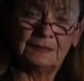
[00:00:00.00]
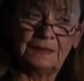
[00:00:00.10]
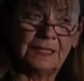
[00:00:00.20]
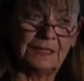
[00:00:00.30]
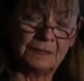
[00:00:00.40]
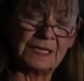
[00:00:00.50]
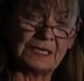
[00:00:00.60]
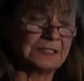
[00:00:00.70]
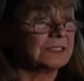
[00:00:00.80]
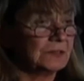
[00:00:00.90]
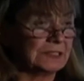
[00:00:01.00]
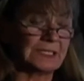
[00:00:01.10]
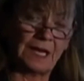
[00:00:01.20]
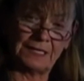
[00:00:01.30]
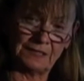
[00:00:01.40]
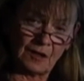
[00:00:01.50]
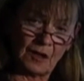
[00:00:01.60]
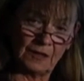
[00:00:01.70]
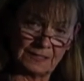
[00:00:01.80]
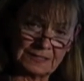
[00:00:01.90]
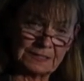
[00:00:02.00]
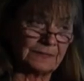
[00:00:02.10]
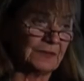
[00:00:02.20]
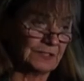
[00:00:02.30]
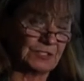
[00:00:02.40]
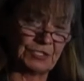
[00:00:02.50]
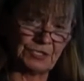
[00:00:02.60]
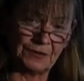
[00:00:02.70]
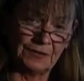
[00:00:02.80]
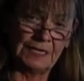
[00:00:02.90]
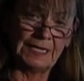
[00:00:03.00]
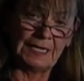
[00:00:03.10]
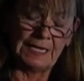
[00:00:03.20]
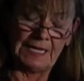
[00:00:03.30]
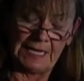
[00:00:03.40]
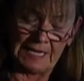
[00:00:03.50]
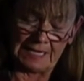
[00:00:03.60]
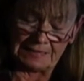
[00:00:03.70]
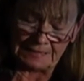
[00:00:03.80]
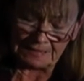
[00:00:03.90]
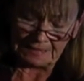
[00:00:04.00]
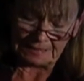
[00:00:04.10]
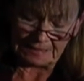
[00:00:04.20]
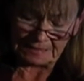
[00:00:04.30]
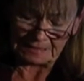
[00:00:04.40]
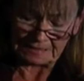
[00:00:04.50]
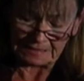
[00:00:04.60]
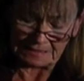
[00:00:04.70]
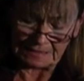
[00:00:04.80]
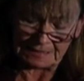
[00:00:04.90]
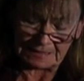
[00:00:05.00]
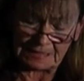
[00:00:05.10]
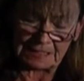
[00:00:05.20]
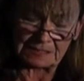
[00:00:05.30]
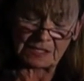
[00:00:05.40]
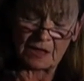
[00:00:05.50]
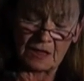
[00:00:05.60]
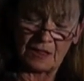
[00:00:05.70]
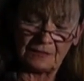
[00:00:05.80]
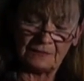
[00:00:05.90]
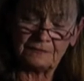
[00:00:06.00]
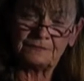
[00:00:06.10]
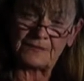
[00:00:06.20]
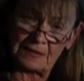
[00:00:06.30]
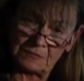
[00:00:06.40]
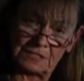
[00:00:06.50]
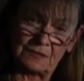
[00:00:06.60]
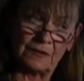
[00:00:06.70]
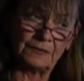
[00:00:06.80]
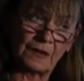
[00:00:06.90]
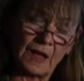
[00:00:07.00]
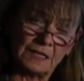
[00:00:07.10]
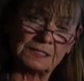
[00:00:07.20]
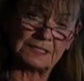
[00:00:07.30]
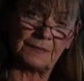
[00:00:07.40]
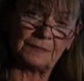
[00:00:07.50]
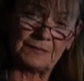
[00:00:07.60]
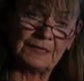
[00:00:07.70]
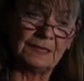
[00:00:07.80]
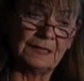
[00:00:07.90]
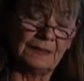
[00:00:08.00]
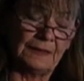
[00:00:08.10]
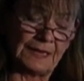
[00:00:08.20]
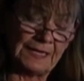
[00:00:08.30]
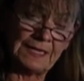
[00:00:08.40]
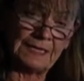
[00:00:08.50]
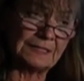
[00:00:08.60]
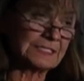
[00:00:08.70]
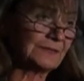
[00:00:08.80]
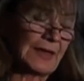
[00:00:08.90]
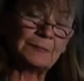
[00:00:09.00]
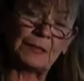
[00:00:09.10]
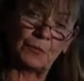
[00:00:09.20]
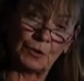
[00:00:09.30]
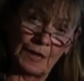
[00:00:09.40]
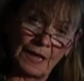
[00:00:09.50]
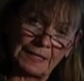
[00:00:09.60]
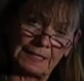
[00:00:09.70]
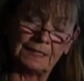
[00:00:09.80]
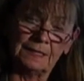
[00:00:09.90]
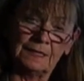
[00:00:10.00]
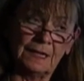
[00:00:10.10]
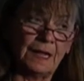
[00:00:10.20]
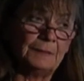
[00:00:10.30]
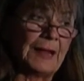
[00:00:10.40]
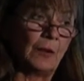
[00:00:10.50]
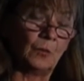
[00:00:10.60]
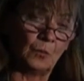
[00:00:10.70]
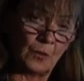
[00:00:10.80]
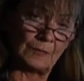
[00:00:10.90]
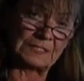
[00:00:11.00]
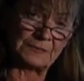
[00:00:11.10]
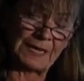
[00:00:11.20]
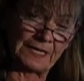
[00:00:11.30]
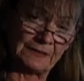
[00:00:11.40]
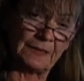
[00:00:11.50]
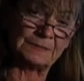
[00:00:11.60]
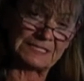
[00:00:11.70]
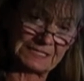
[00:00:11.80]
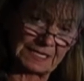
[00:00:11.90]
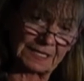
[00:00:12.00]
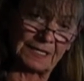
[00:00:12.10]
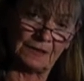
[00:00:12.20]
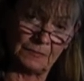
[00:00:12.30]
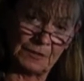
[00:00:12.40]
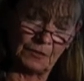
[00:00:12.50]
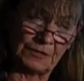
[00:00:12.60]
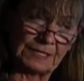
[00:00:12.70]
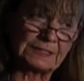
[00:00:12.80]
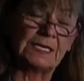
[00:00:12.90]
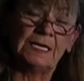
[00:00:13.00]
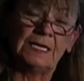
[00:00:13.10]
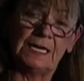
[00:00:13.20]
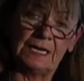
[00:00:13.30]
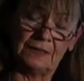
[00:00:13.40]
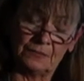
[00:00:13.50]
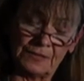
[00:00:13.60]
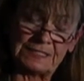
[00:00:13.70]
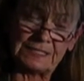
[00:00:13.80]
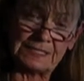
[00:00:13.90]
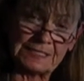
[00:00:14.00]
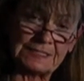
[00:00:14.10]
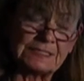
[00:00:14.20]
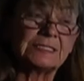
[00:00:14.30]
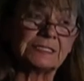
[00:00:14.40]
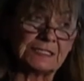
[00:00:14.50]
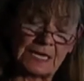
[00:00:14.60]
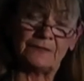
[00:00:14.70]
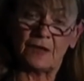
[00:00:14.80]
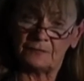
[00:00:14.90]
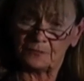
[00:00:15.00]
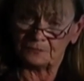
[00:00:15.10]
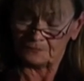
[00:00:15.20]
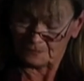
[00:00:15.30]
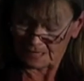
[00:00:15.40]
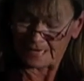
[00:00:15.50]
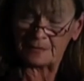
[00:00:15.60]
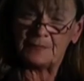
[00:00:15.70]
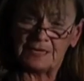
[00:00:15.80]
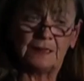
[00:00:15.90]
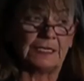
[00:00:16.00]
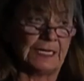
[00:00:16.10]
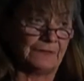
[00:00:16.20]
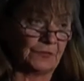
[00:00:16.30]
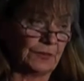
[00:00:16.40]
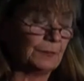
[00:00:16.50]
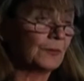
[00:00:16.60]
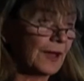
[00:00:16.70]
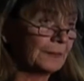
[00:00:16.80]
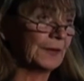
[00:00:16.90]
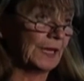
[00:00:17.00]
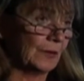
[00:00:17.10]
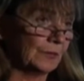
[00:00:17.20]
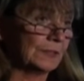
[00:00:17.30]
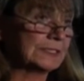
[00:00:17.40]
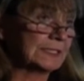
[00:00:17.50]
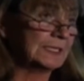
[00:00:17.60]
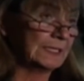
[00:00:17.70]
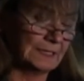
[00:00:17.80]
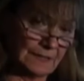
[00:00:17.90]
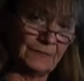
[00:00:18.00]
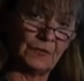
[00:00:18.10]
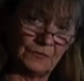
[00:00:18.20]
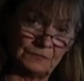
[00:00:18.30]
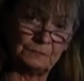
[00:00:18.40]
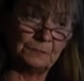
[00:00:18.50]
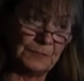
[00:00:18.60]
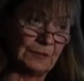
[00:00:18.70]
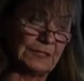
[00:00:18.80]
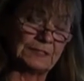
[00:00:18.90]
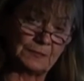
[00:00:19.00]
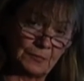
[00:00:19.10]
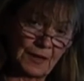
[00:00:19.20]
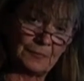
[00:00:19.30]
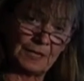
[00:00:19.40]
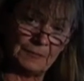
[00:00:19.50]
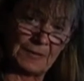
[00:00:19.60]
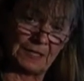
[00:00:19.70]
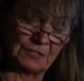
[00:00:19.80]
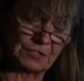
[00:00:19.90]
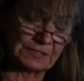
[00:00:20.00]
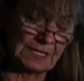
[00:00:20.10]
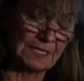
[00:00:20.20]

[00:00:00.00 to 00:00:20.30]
He committed suicide in August of this year, and it's all founded on the concept that he and his family were lying about what was making them sick in the buildings. And the reason is to stave off liability for the property owners of those buildings and property managers.